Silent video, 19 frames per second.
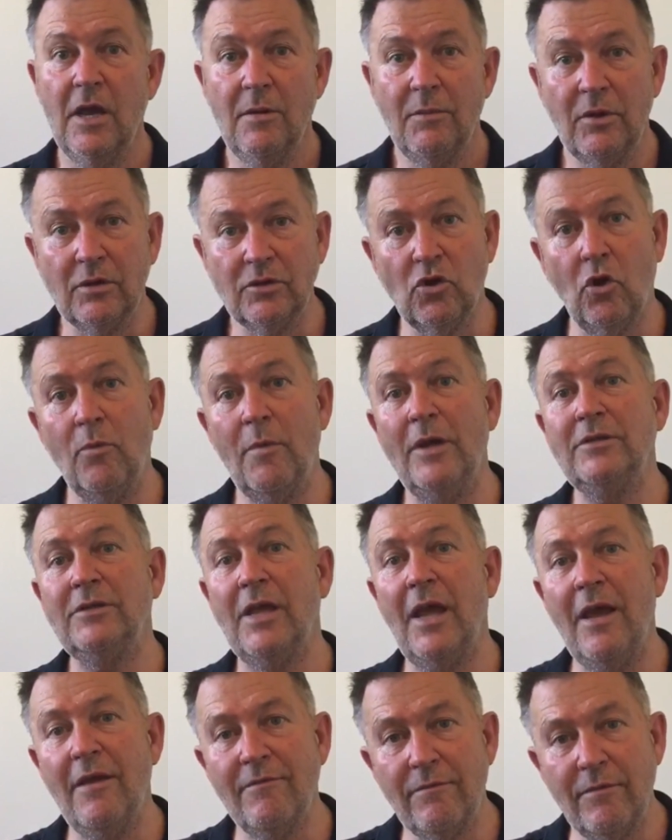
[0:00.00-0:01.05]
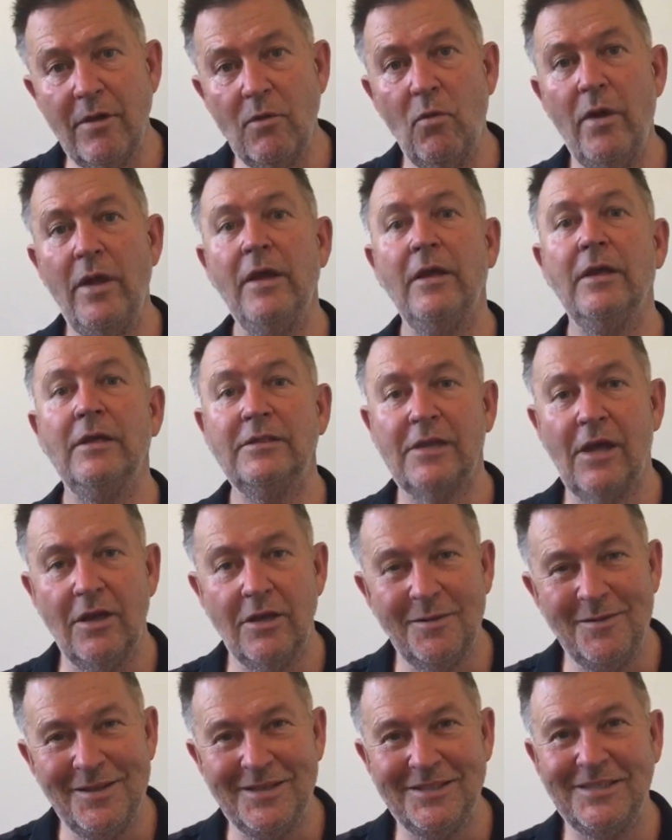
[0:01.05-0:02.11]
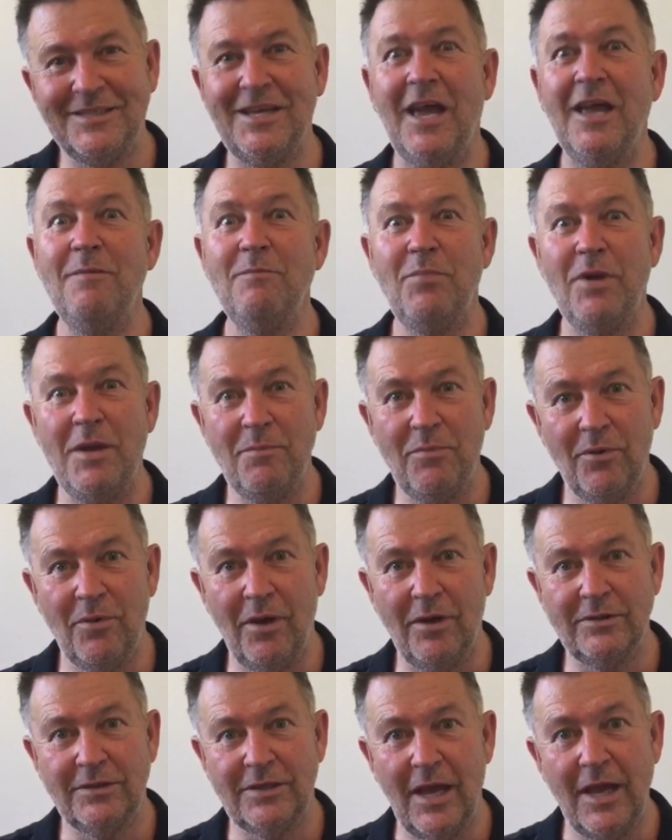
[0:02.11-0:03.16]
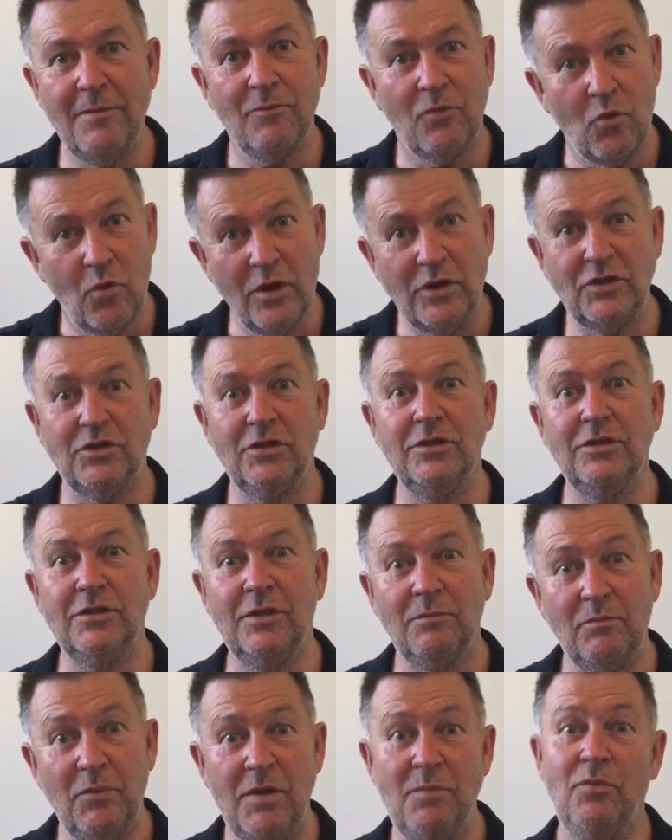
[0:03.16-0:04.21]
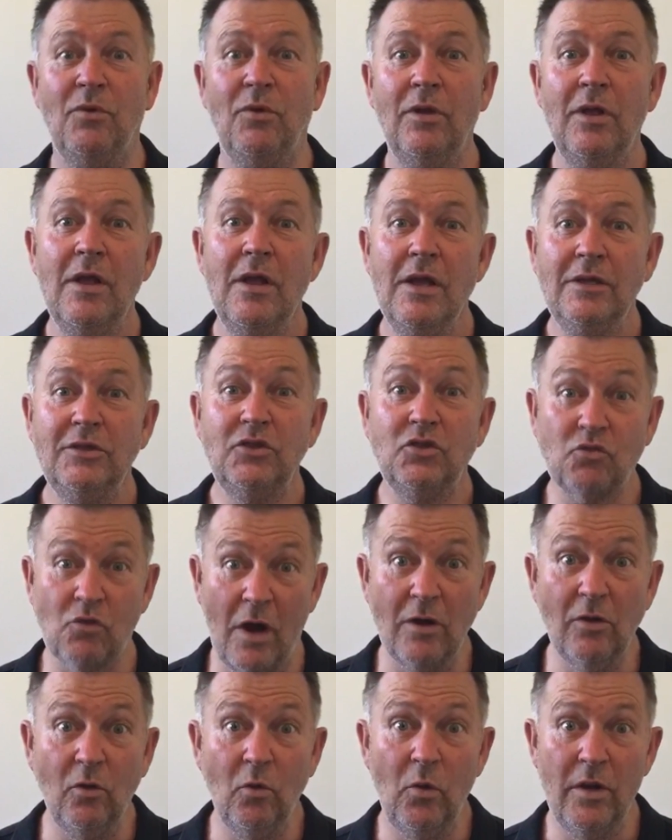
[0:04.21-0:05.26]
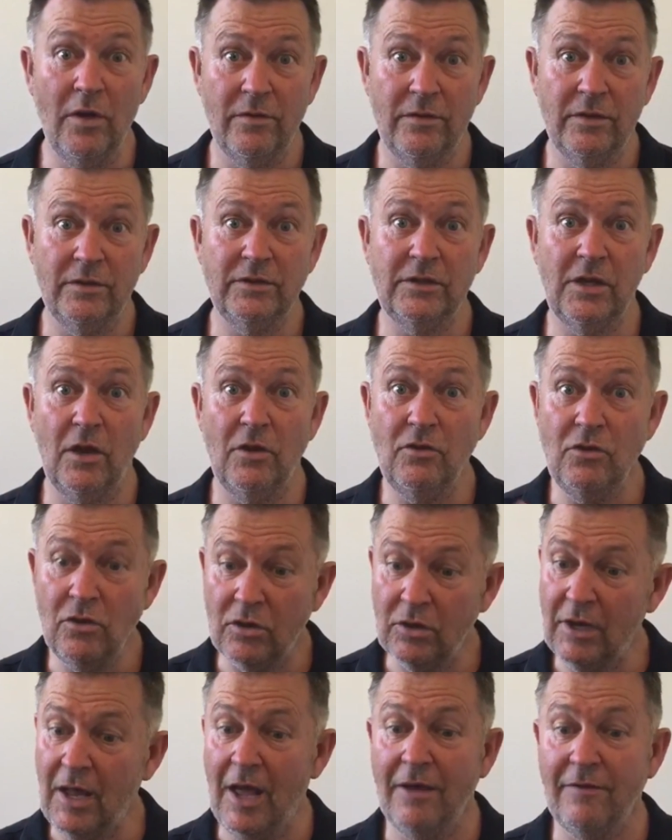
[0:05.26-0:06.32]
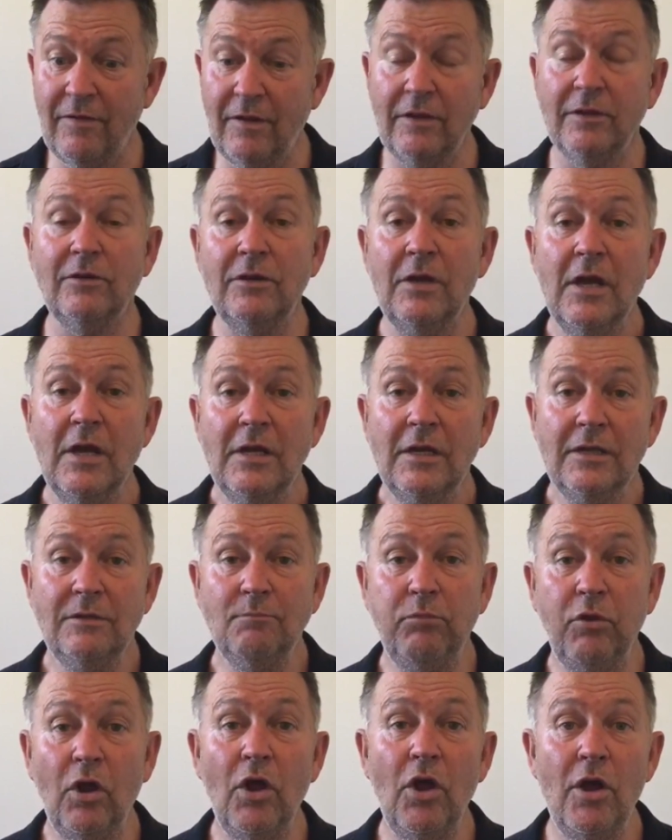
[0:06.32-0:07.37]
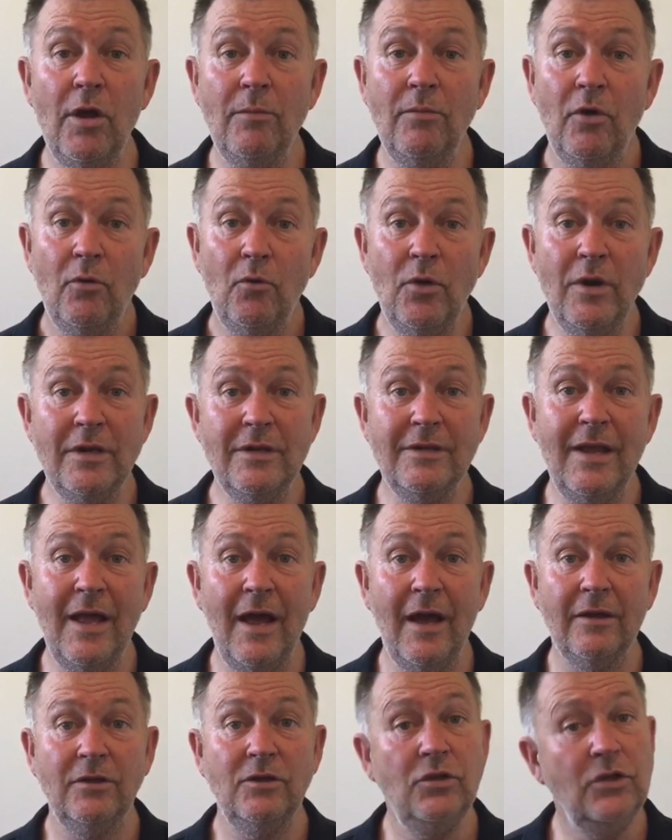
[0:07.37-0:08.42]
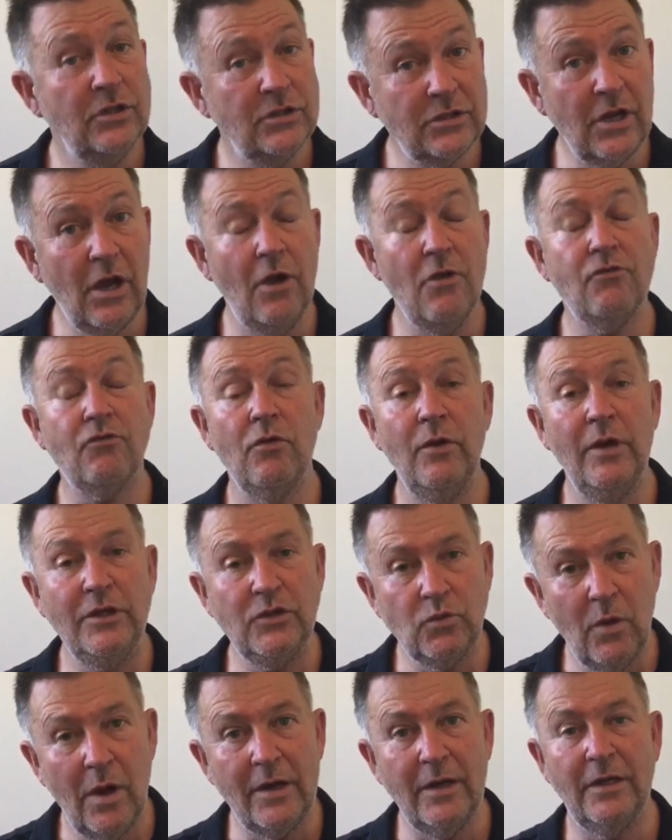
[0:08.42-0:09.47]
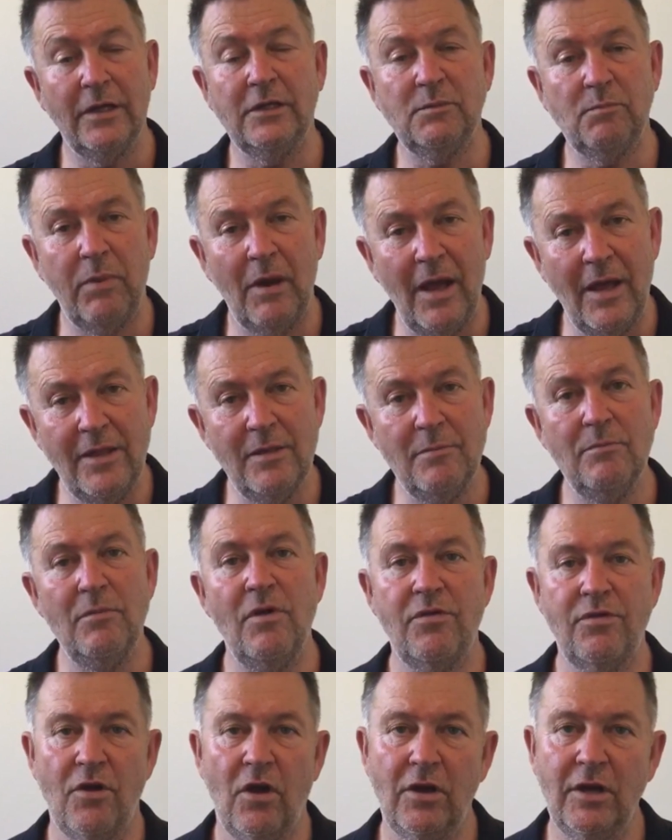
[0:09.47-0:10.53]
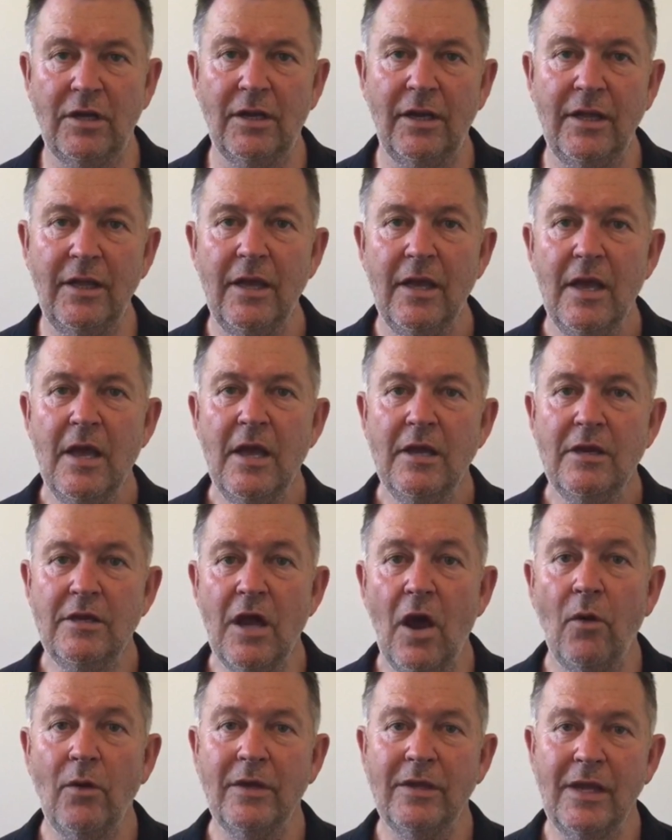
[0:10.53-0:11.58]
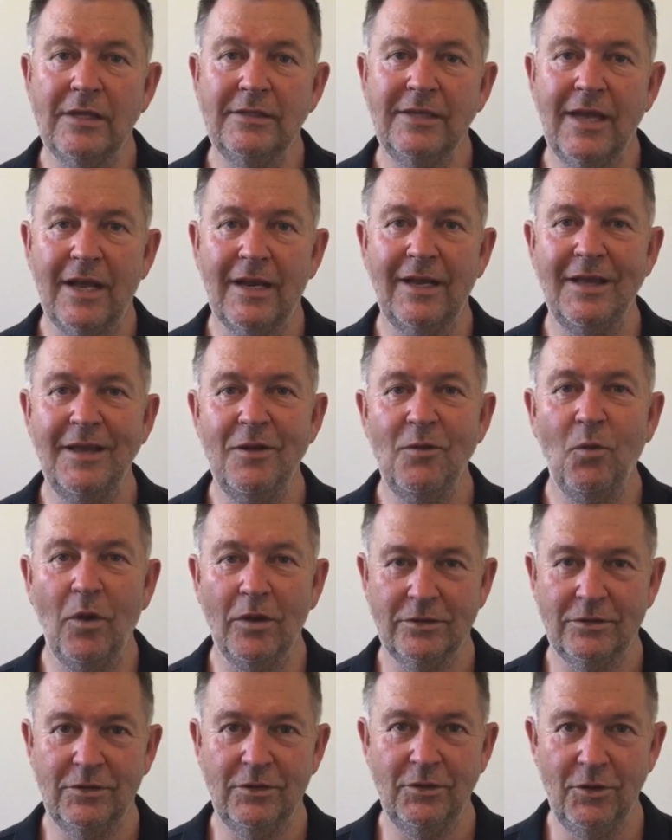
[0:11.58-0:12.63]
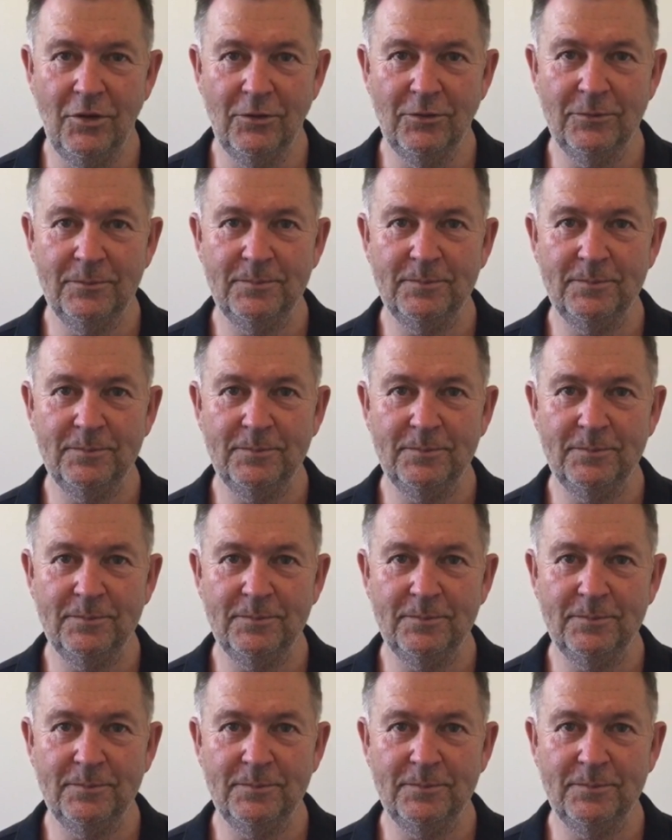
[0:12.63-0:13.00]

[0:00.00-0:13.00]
Because almost every week it's going to be the same questions that people struggle with. And so you could have a little blurb written out and you just go through each one and explain them methodically, knowing exactly what to do.